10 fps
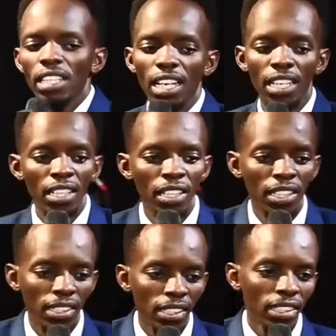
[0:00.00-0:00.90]
Yeah.
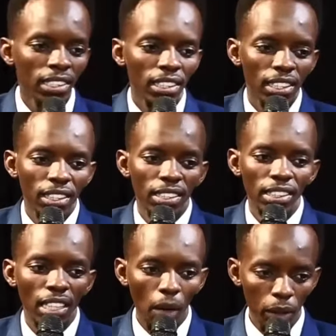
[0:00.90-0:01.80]

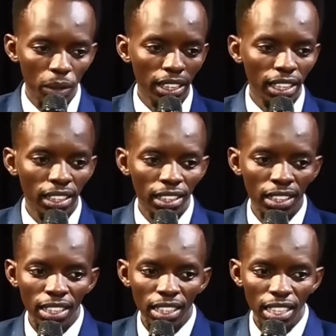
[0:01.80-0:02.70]
Are we together?
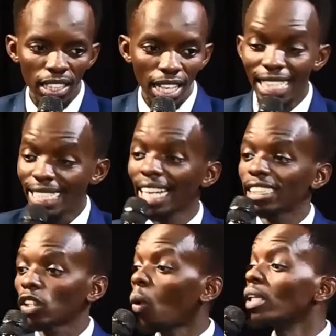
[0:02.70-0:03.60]
Yeah. It takes